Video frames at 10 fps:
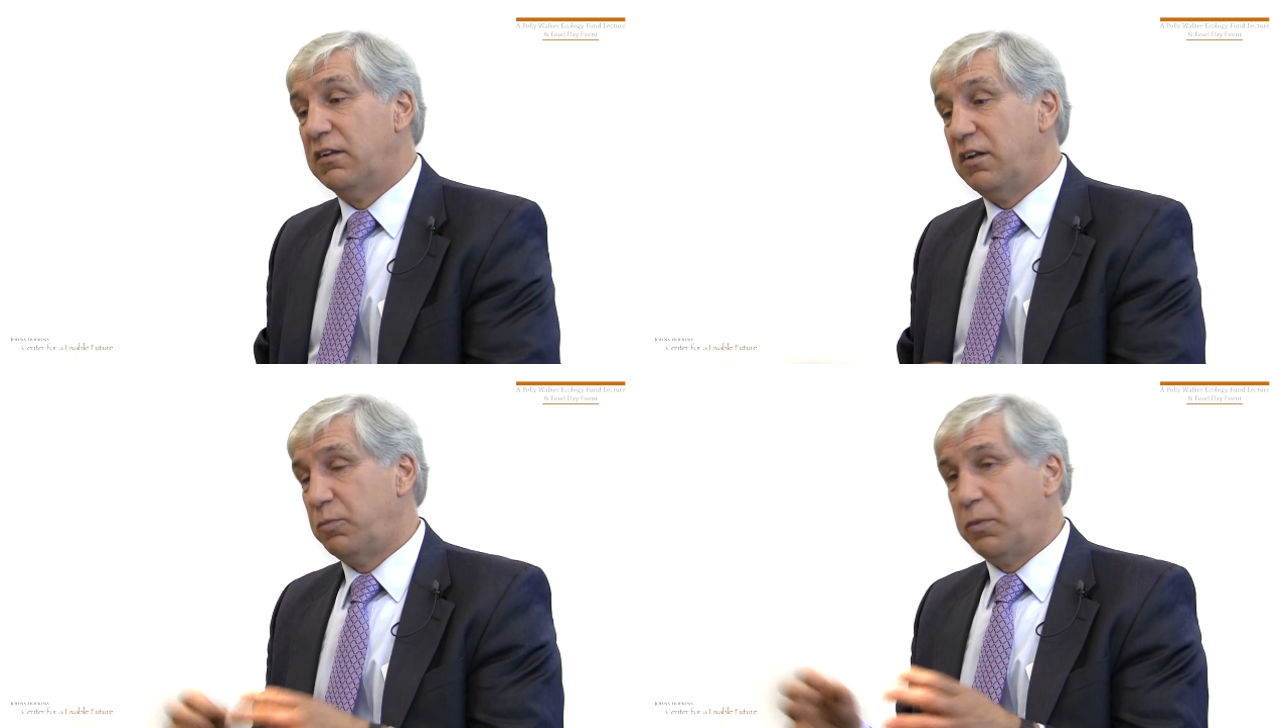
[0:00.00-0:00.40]

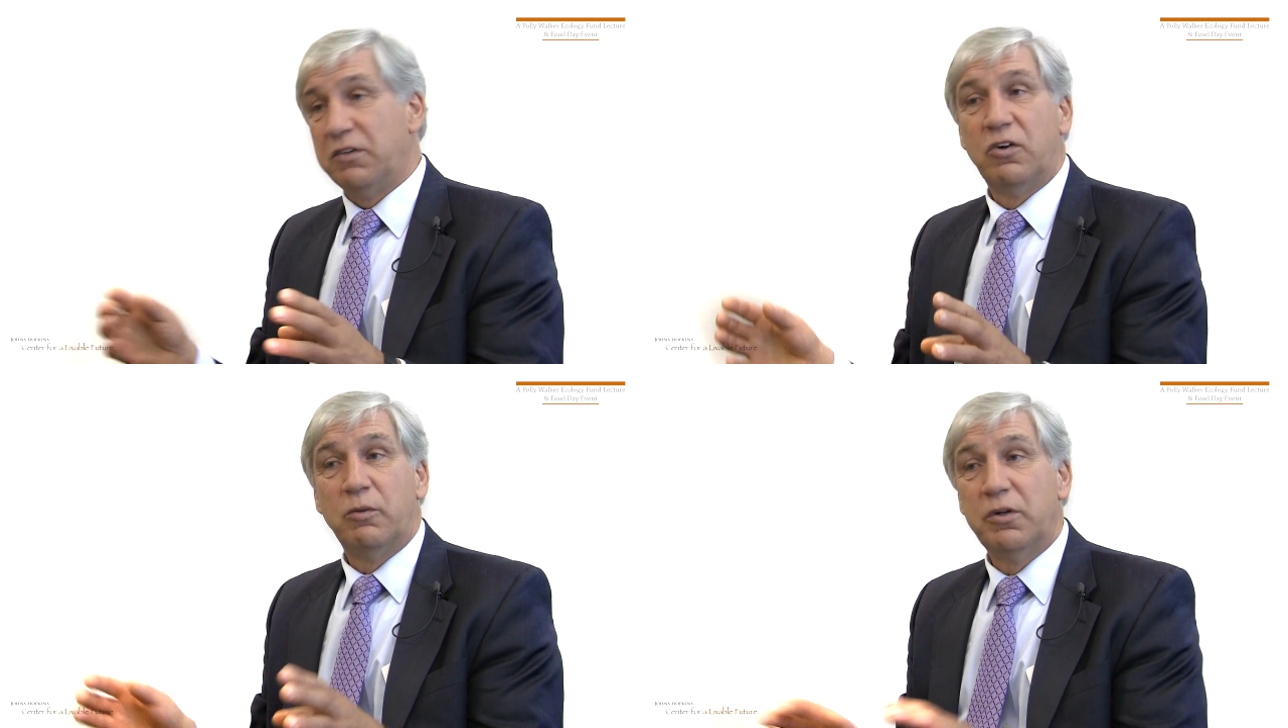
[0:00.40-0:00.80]
they spread
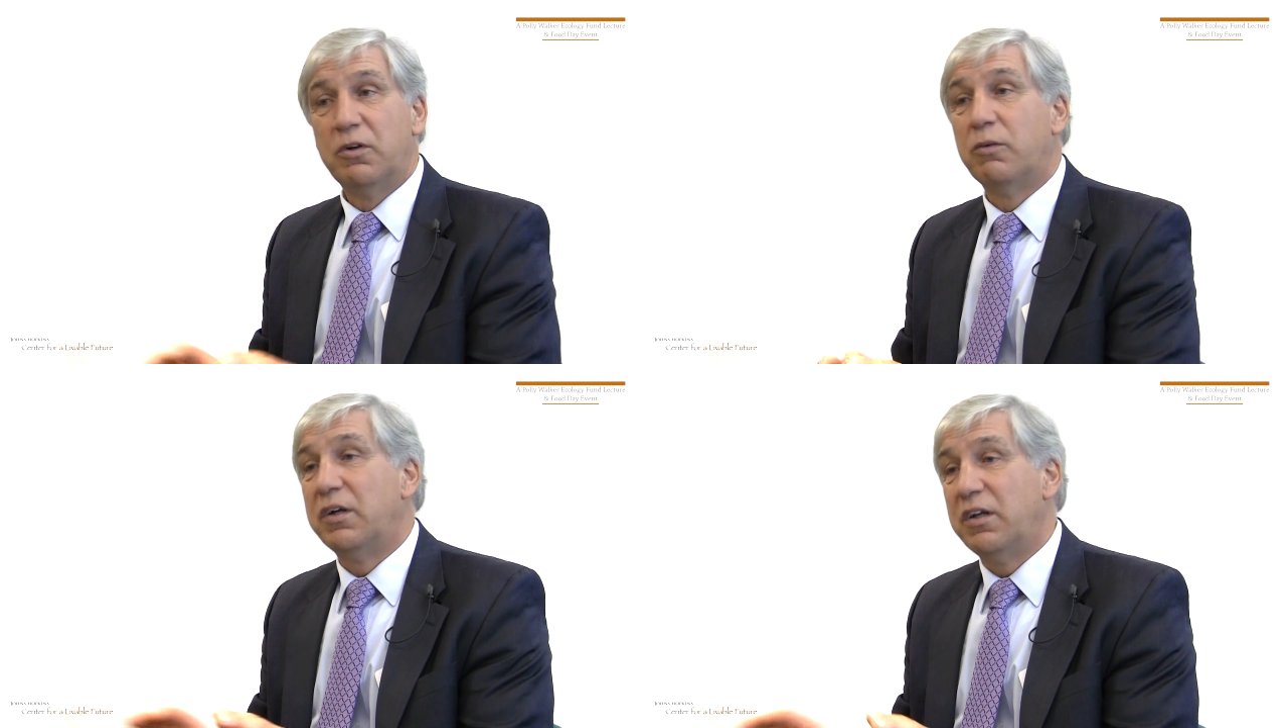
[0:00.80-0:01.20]
their own
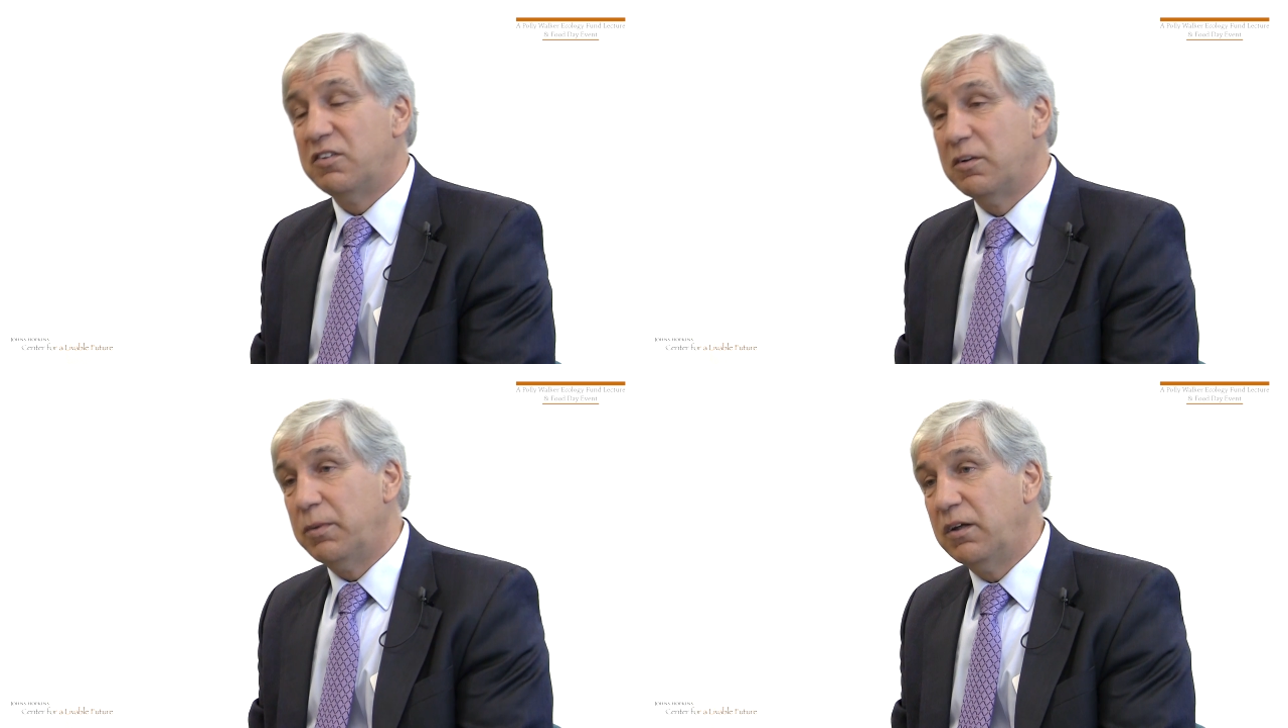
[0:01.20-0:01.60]
manure where it
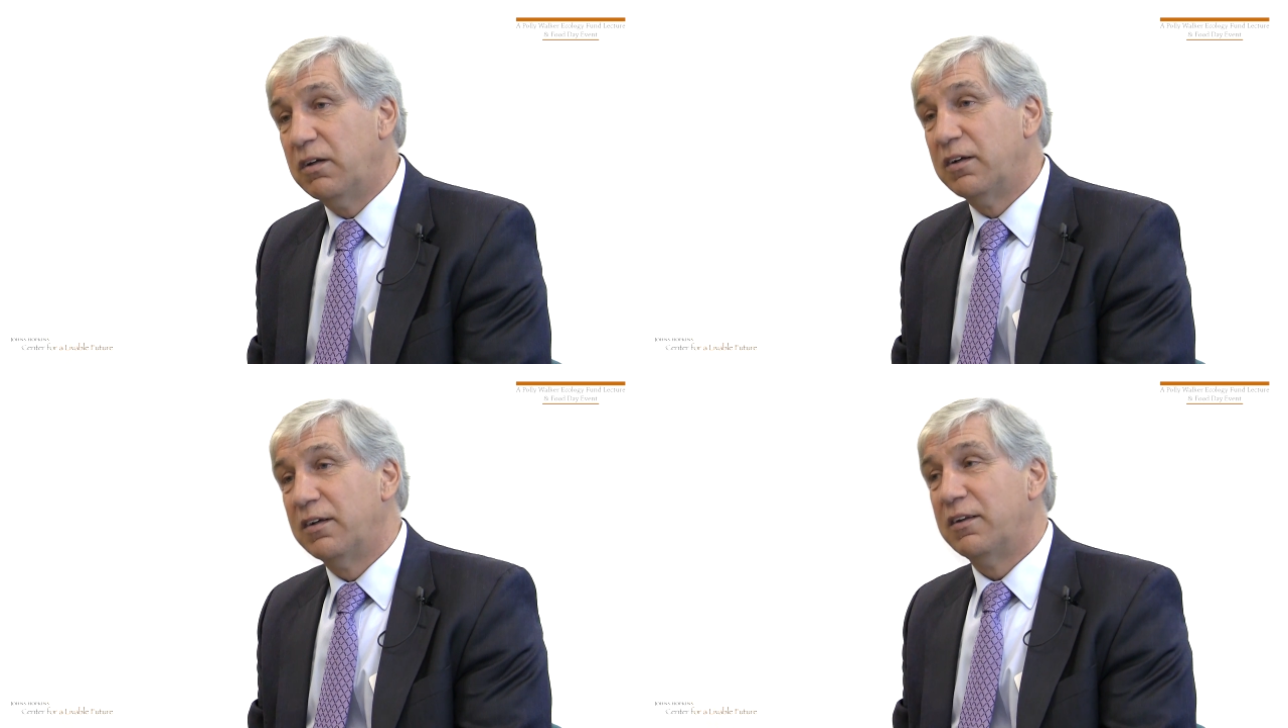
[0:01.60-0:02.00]
needs to be,
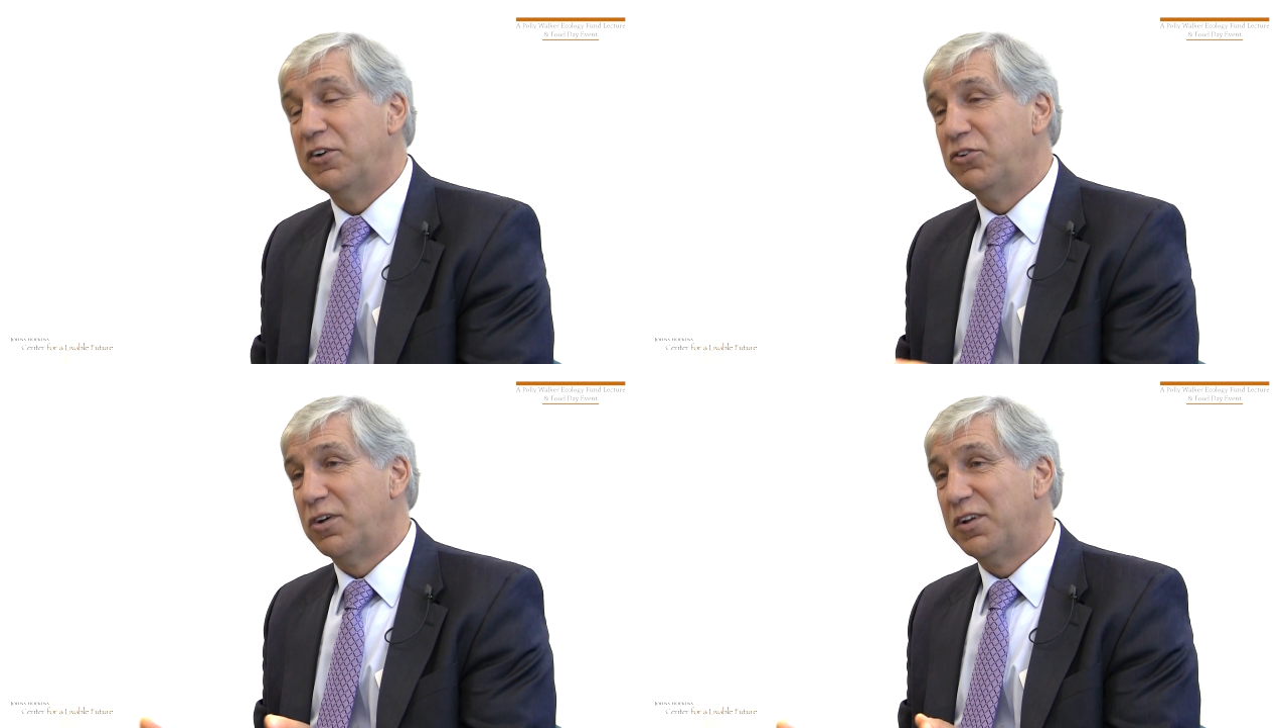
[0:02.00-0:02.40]
they
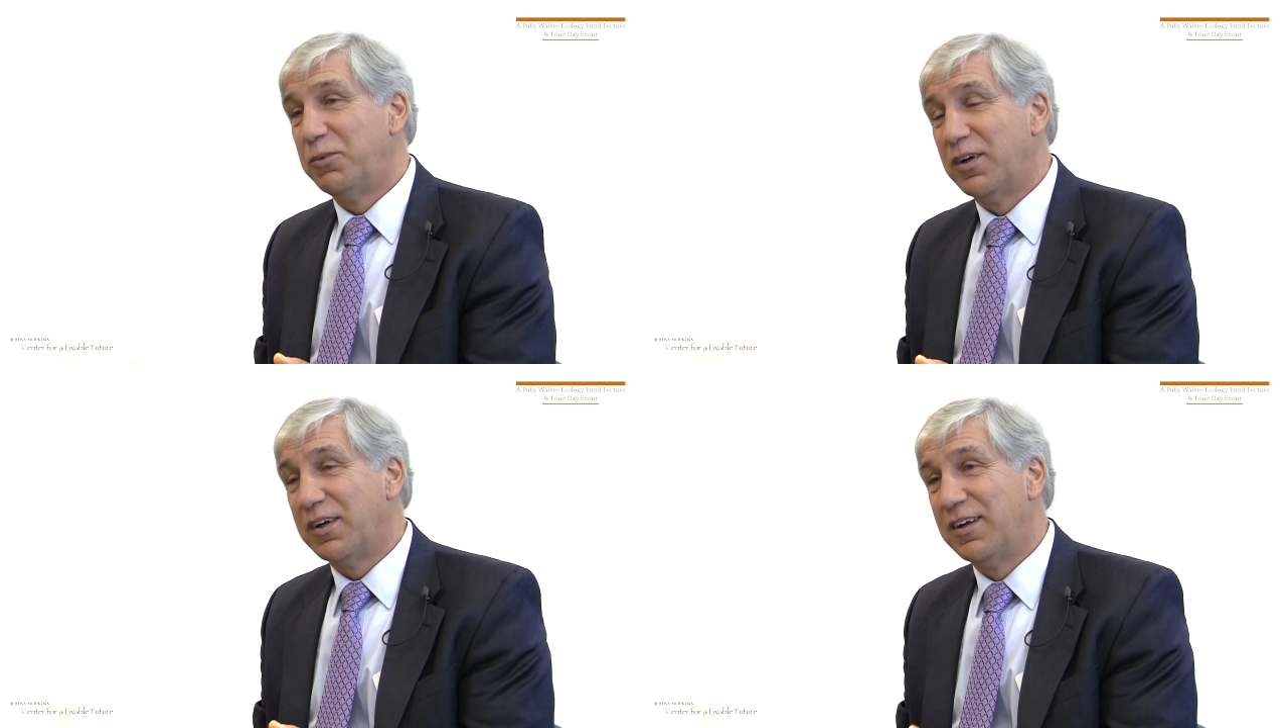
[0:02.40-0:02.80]
enjoy their
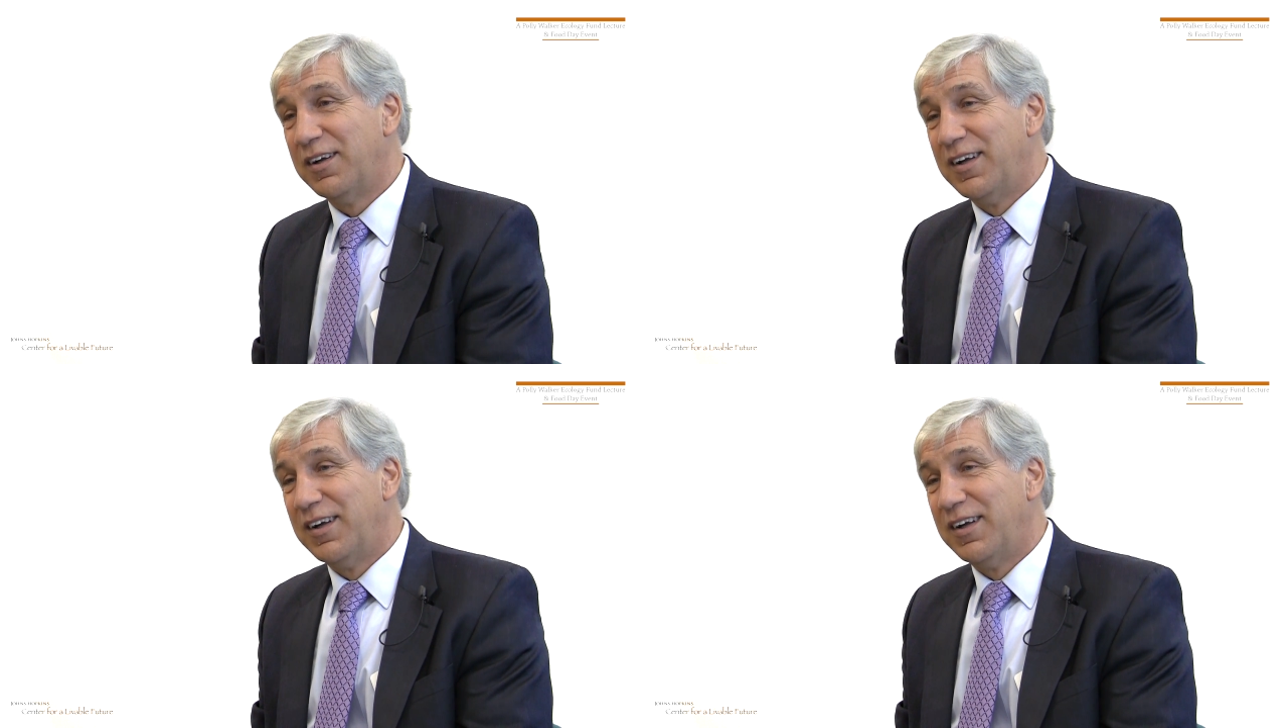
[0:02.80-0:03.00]
work,